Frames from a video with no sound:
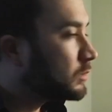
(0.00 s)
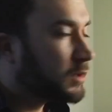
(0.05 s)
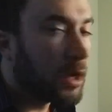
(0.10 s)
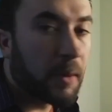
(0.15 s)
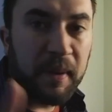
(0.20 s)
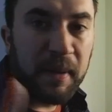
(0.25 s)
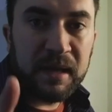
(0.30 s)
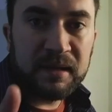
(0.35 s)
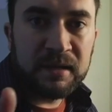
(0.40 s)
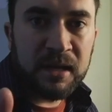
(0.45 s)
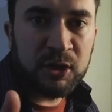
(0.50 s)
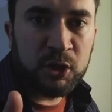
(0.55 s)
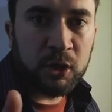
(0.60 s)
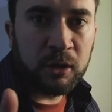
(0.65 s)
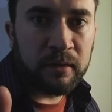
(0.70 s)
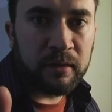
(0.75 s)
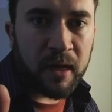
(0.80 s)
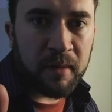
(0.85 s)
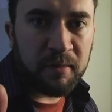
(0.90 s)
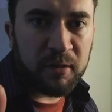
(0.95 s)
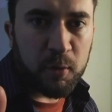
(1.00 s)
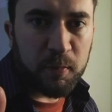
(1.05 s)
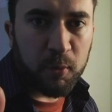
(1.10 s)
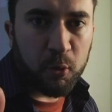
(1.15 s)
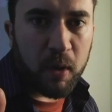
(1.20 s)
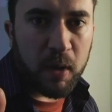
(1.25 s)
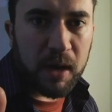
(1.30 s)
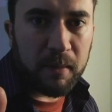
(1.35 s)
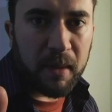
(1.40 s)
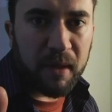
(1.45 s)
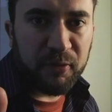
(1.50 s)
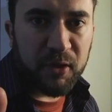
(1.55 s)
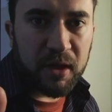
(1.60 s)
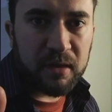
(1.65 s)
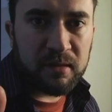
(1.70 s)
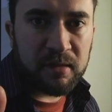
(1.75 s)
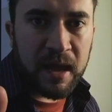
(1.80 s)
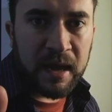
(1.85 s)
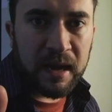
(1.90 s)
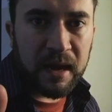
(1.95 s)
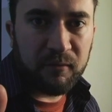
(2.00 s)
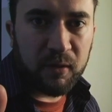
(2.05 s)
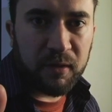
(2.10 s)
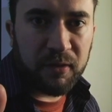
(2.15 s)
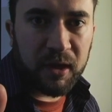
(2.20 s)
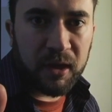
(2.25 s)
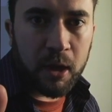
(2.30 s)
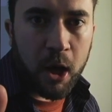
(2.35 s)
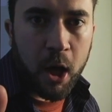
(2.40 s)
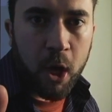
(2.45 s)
Now pay attention, because I'm super right about this and everything,